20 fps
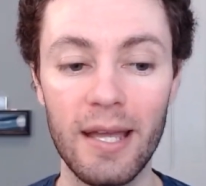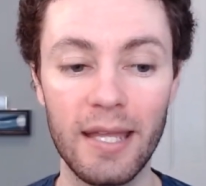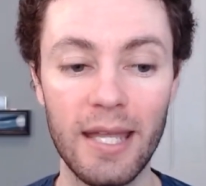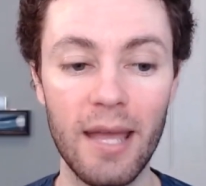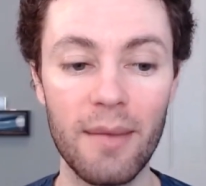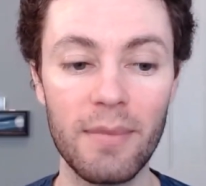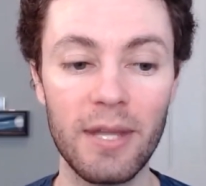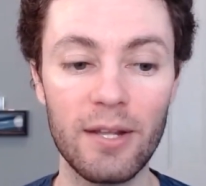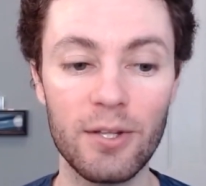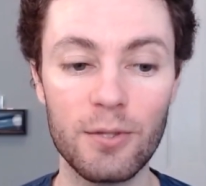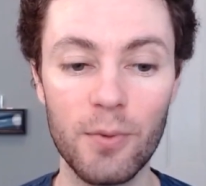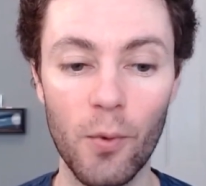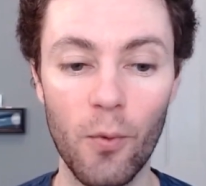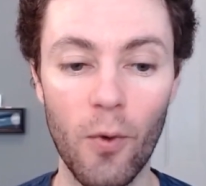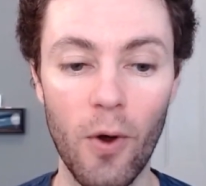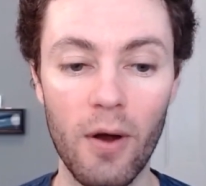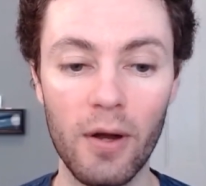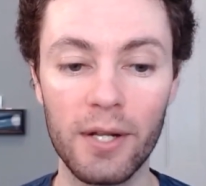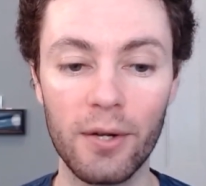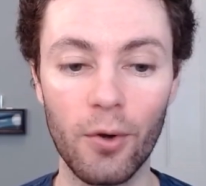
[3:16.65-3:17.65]
Game against
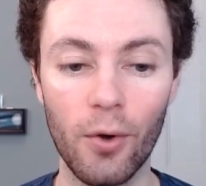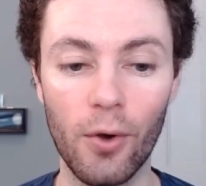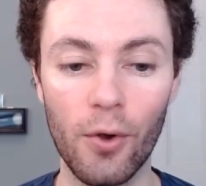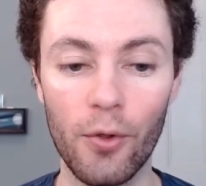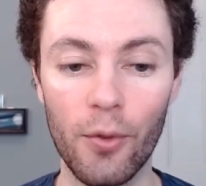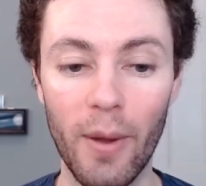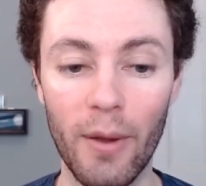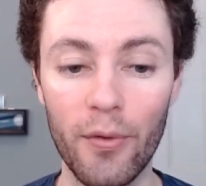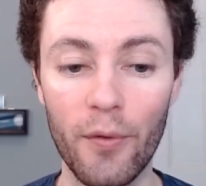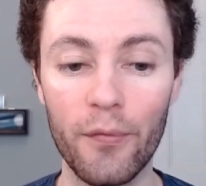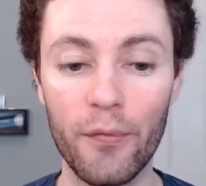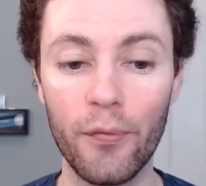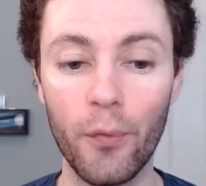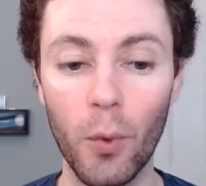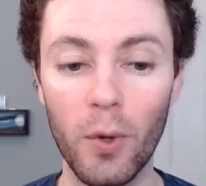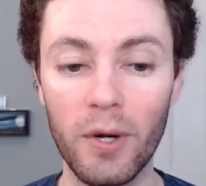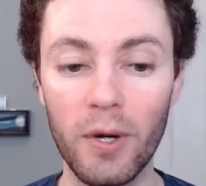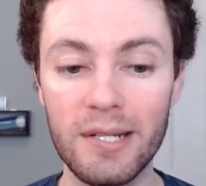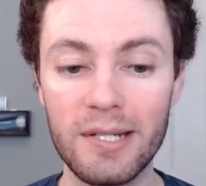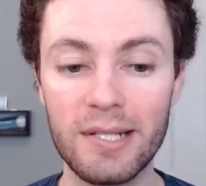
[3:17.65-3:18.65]
Milwaukee earlier in the month,
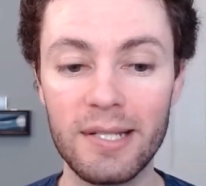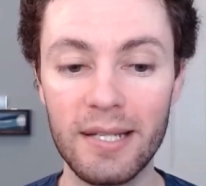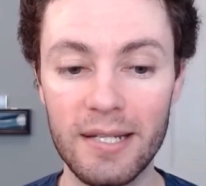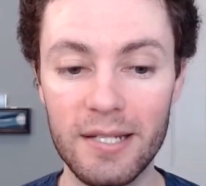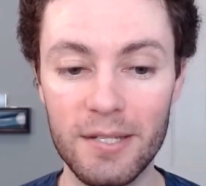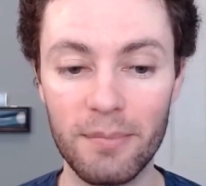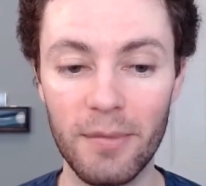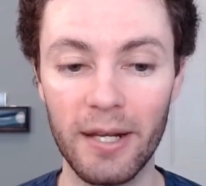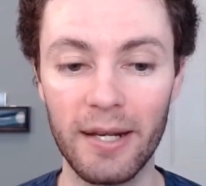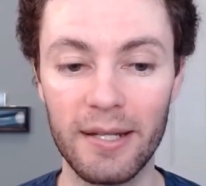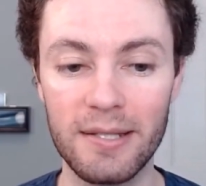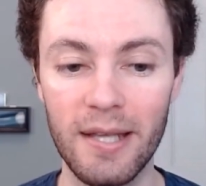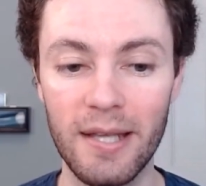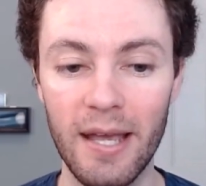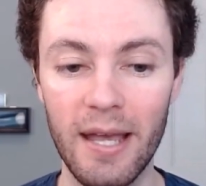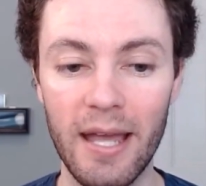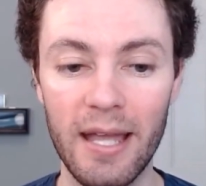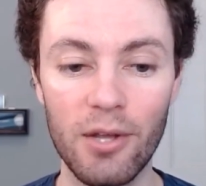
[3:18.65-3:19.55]
46 minutes.